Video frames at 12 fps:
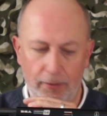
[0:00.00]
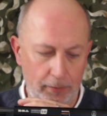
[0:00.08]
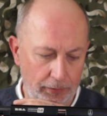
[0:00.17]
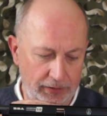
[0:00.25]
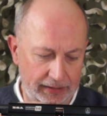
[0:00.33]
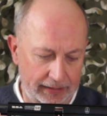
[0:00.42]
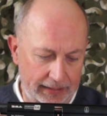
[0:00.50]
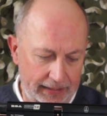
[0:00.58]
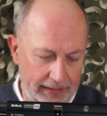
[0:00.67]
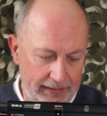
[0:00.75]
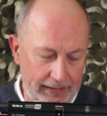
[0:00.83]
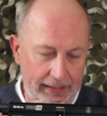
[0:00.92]
quoting
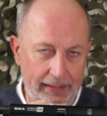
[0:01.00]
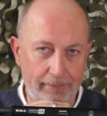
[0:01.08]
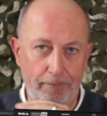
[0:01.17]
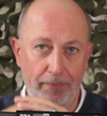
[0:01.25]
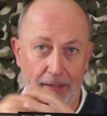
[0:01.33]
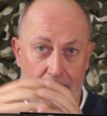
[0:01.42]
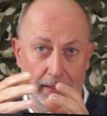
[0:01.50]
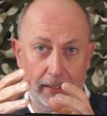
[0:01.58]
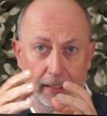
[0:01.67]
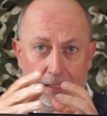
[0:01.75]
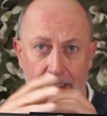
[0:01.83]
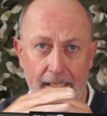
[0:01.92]

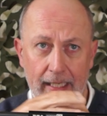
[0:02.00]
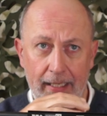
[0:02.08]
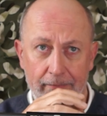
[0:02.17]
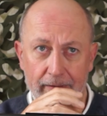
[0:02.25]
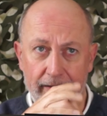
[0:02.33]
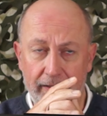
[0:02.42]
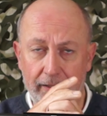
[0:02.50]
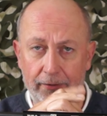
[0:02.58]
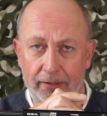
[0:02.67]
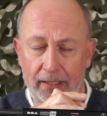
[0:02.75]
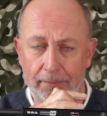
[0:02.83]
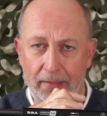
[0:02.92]
in their, you
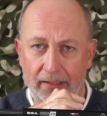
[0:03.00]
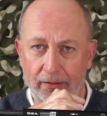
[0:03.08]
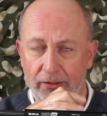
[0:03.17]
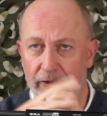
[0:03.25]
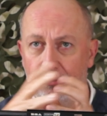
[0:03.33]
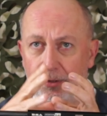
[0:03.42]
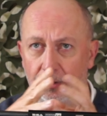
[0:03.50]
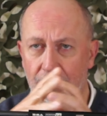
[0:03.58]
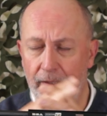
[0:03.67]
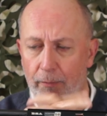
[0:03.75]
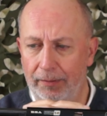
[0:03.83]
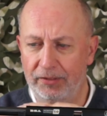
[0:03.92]
know, in their on
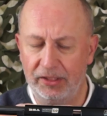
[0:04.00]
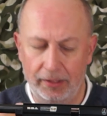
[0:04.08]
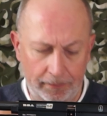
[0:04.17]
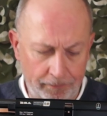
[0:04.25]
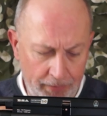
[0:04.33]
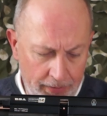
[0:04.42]
their website.